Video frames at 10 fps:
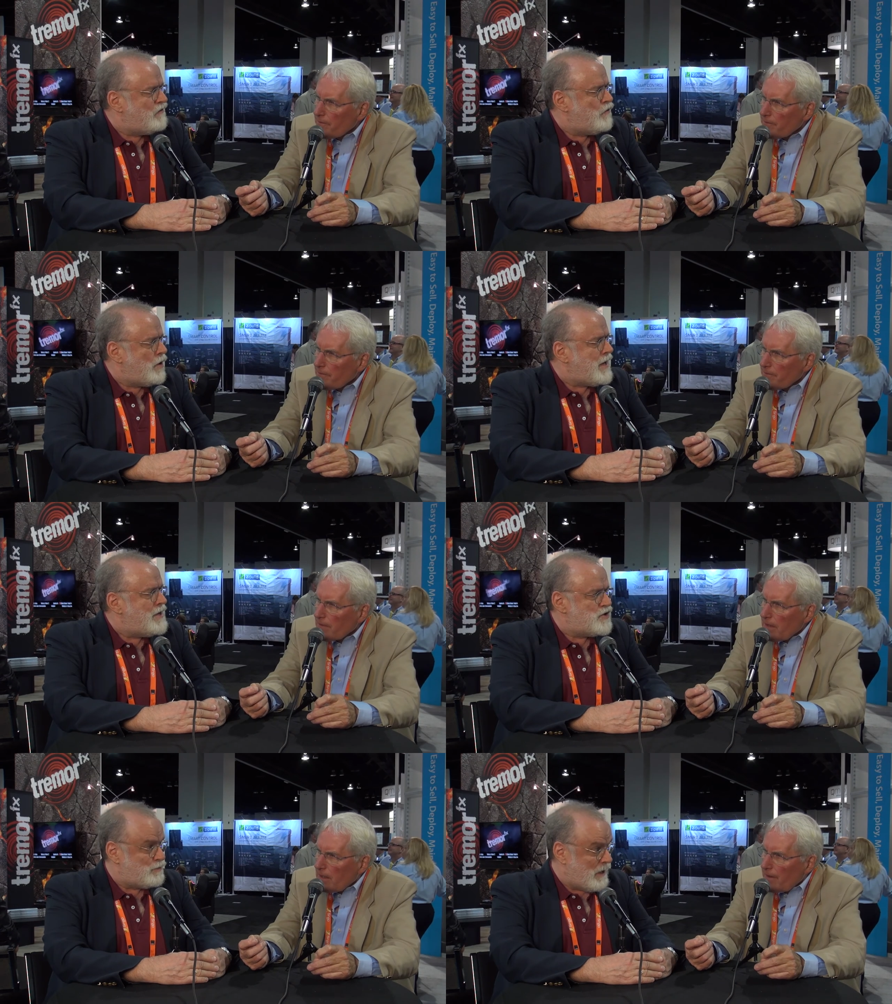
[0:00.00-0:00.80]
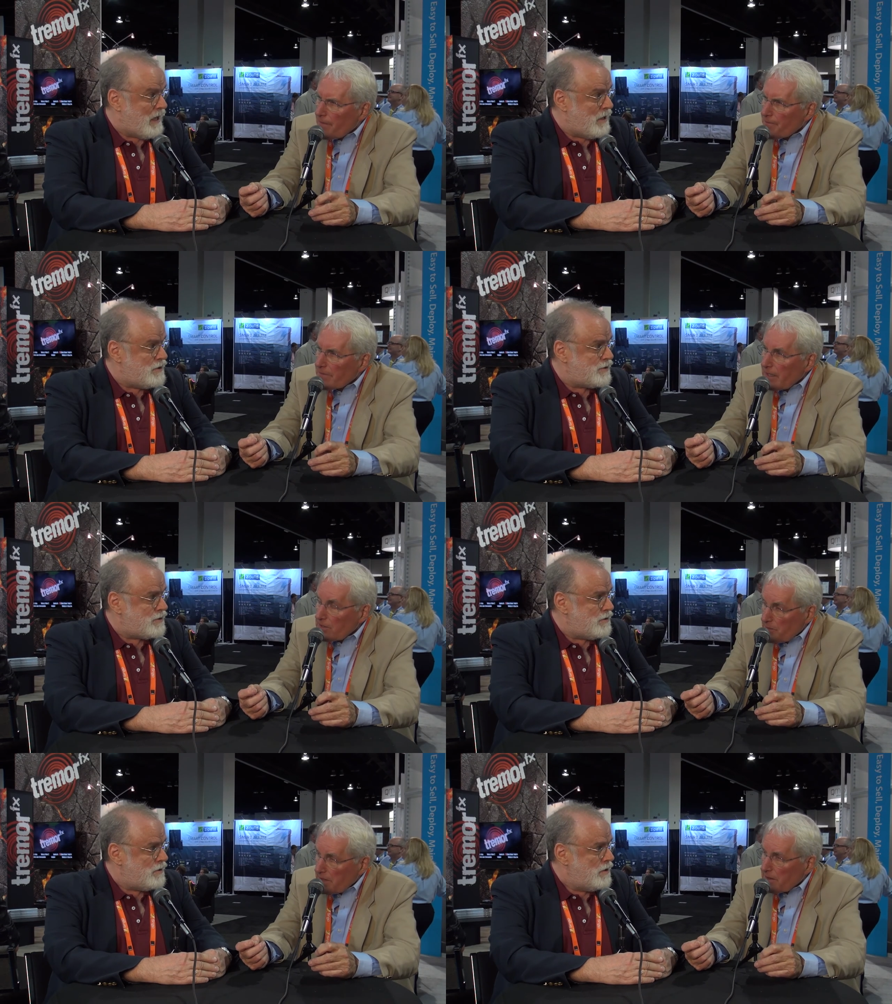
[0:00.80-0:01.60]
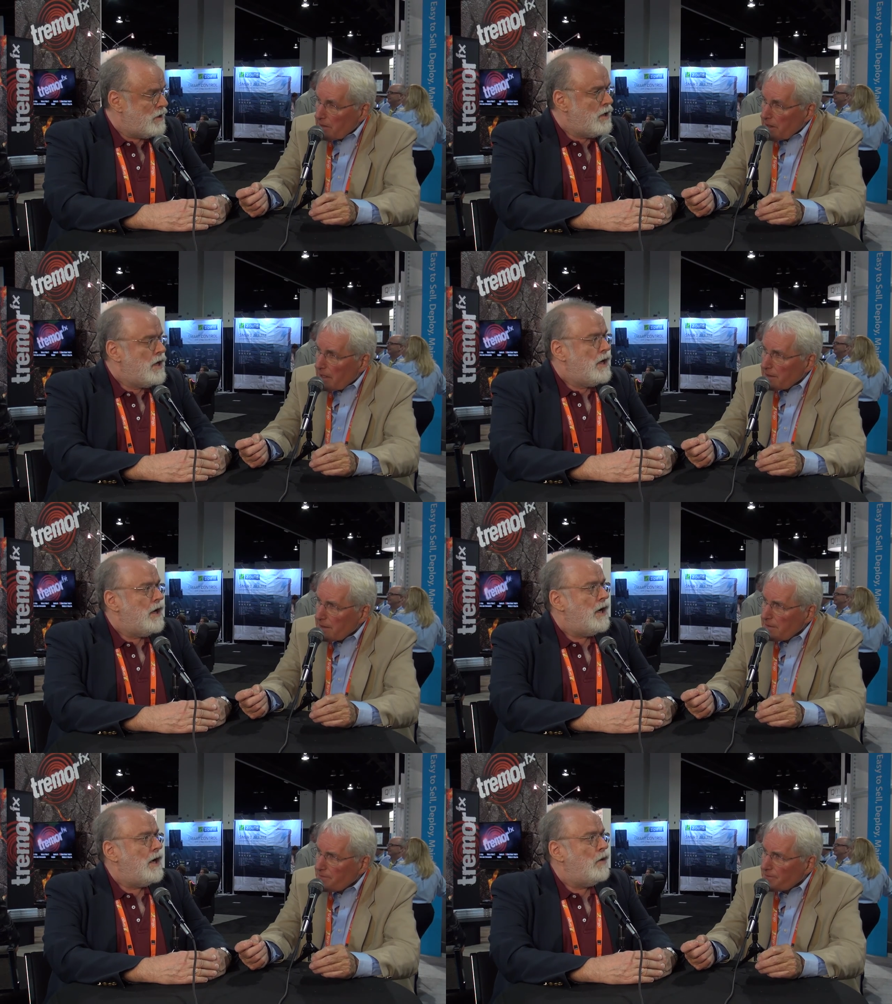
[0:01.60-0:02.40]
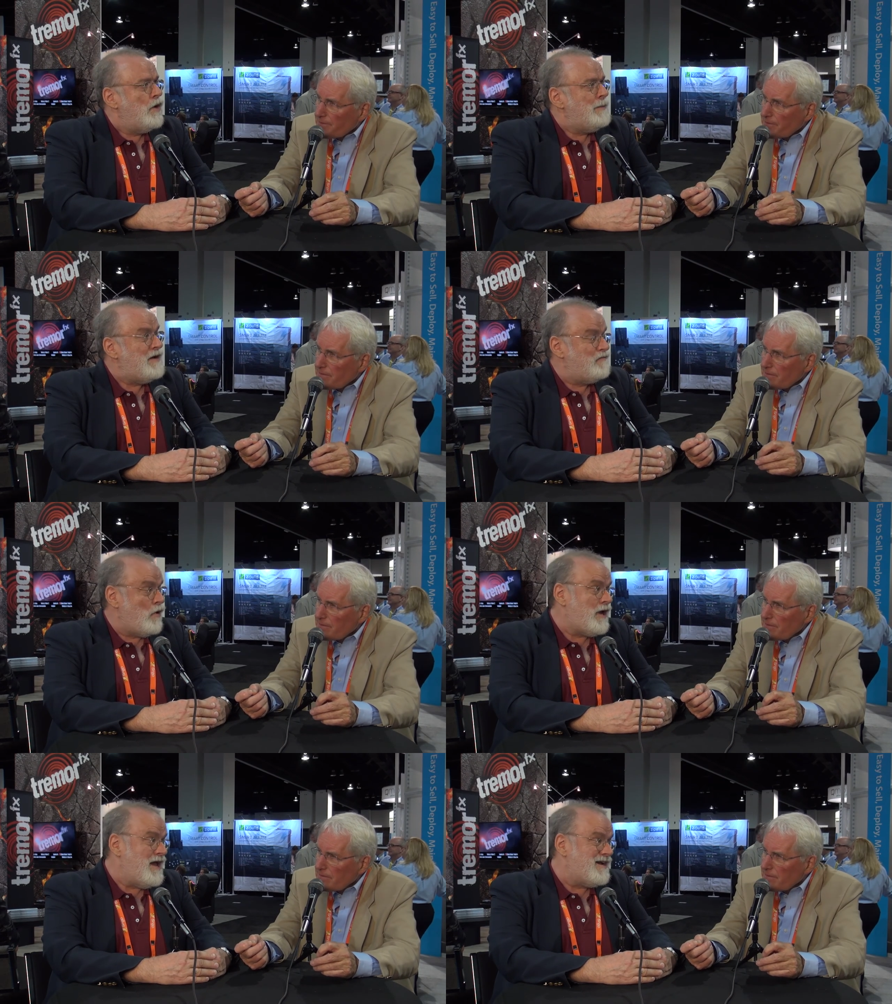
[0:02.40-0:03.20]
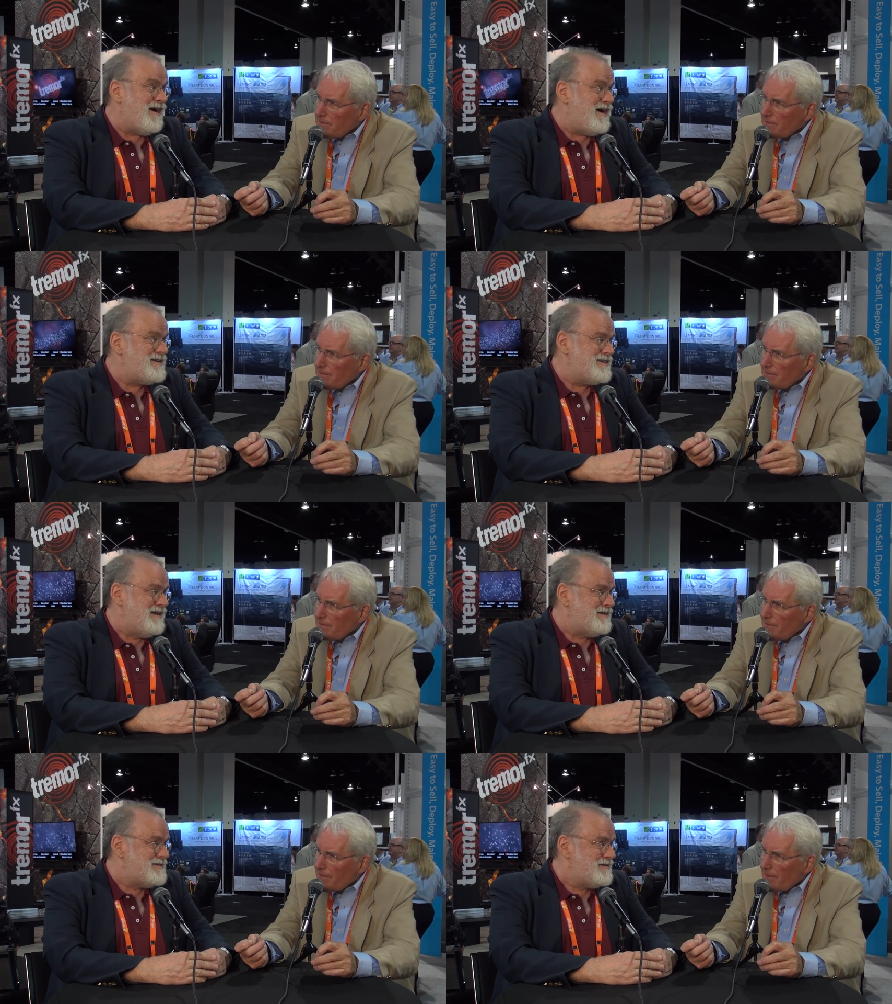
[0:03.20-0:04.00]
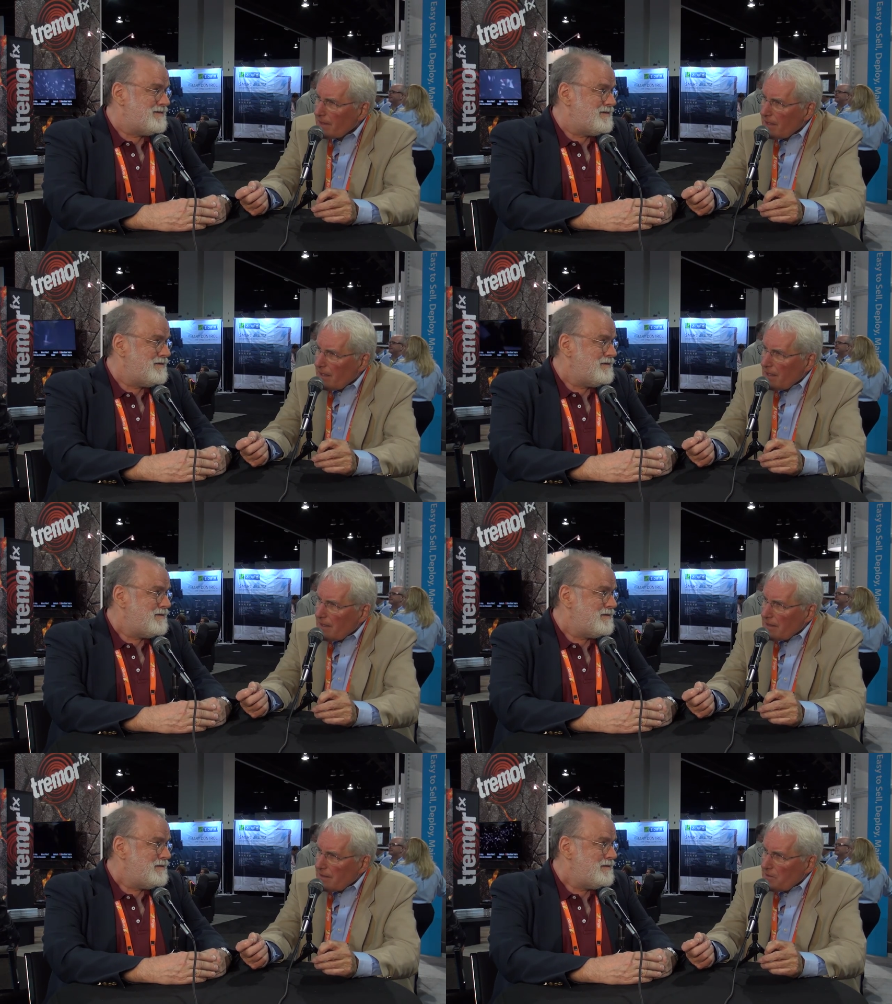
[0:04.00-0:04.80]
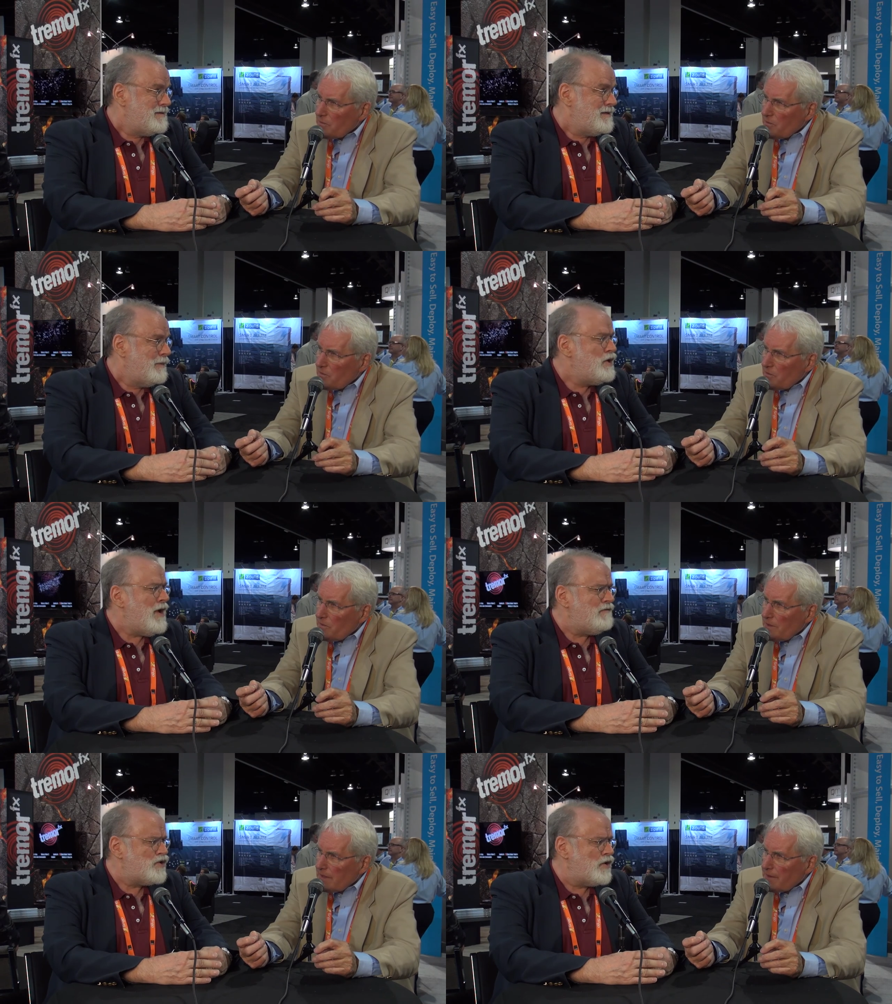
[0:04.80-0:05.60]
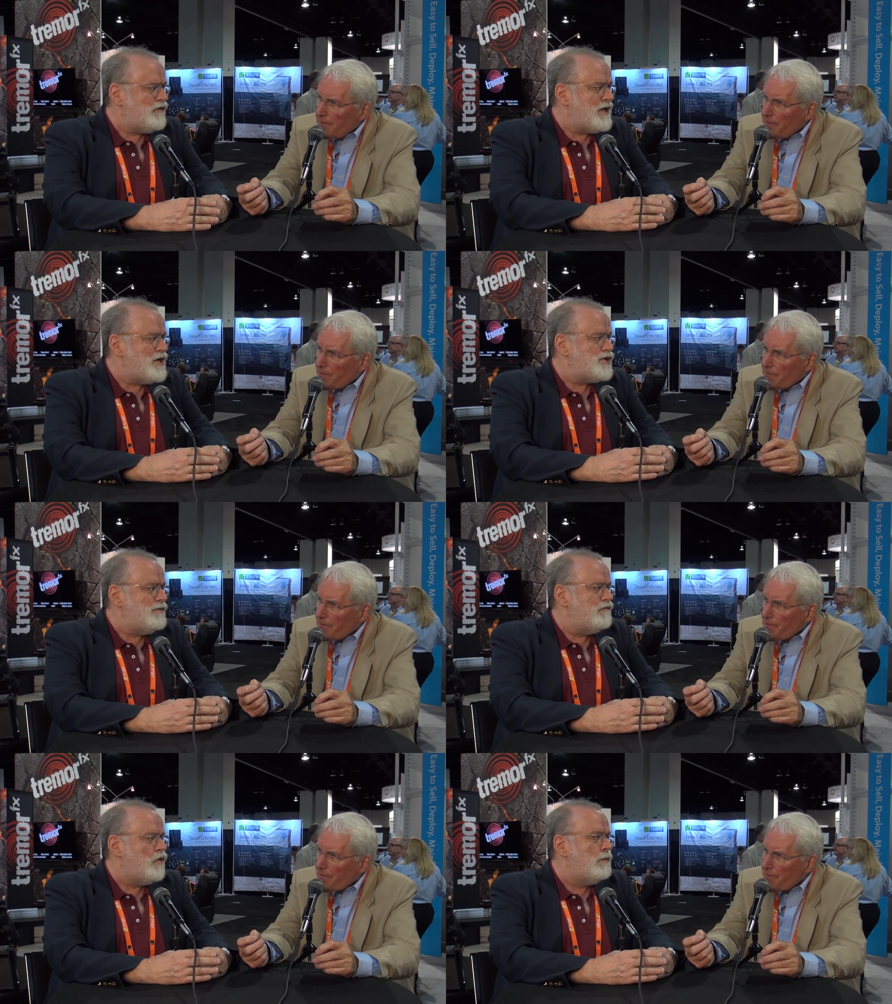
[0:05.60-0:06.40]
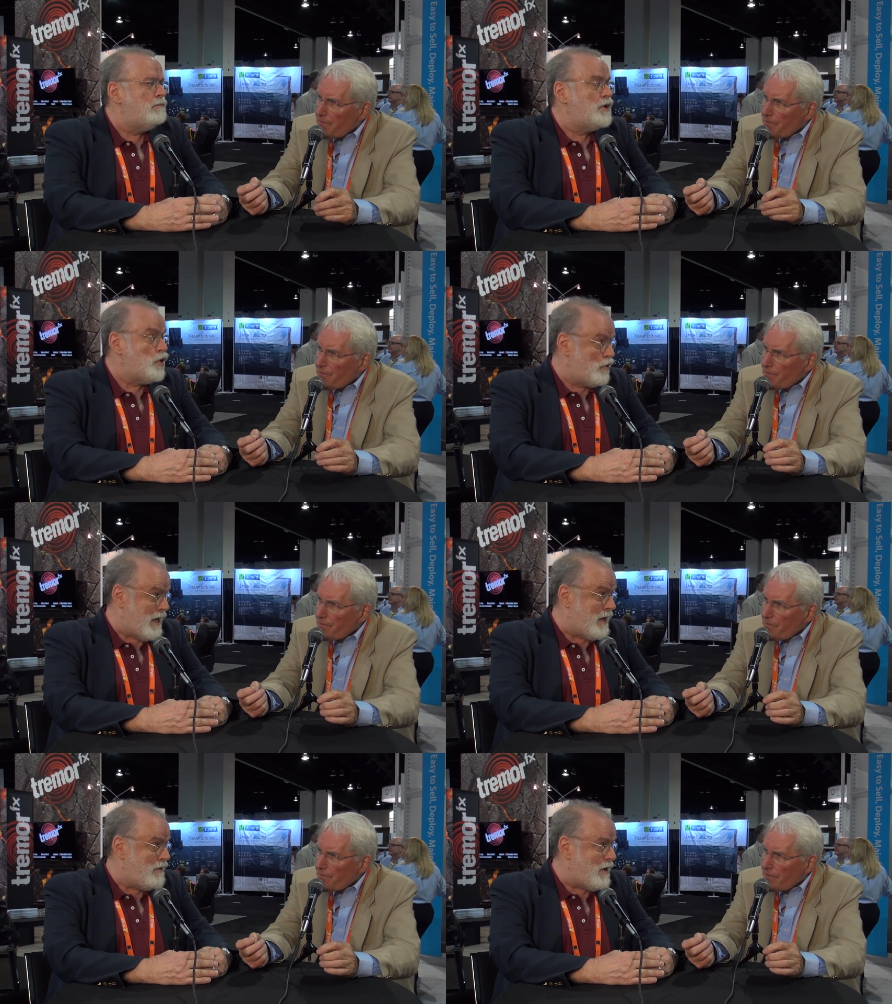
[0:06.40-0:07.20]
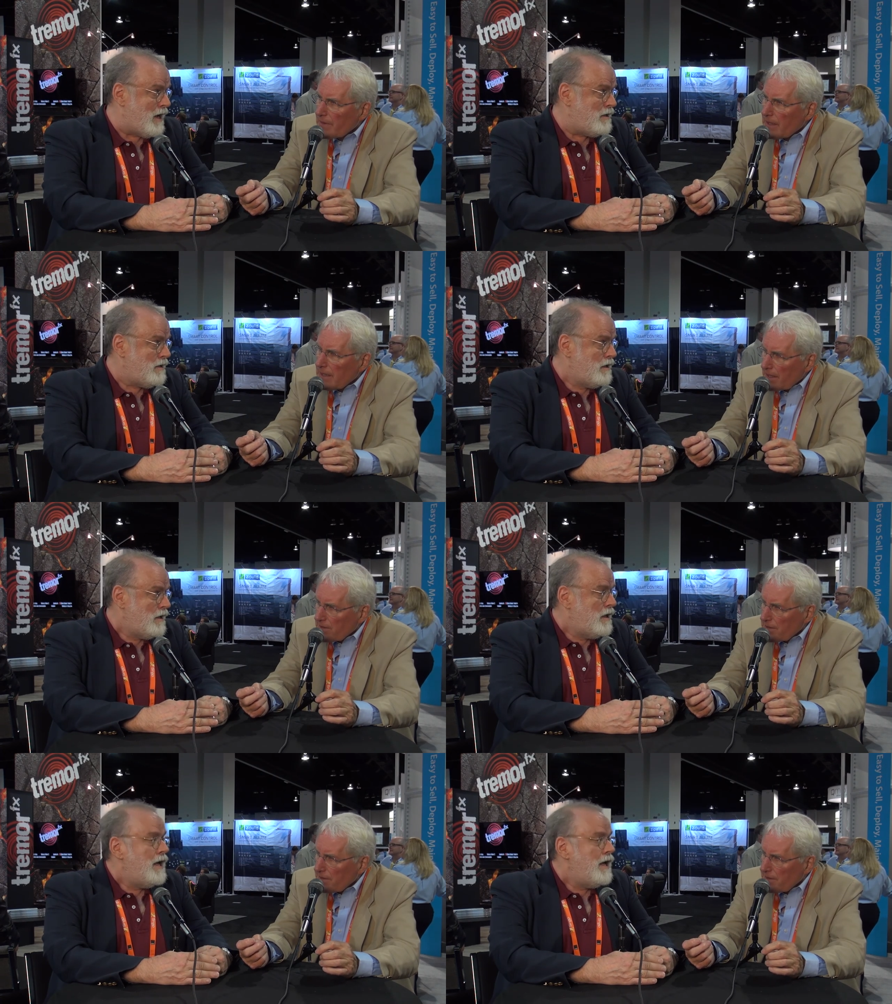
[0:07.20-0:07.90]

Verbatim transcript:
Speaker 1: for 4K displays.
Speaker 2: Yes, we do, yeah.
Speaker 1: Uh, what about 4K content? I mean, you have a certification for Blu-ray, right? Yes.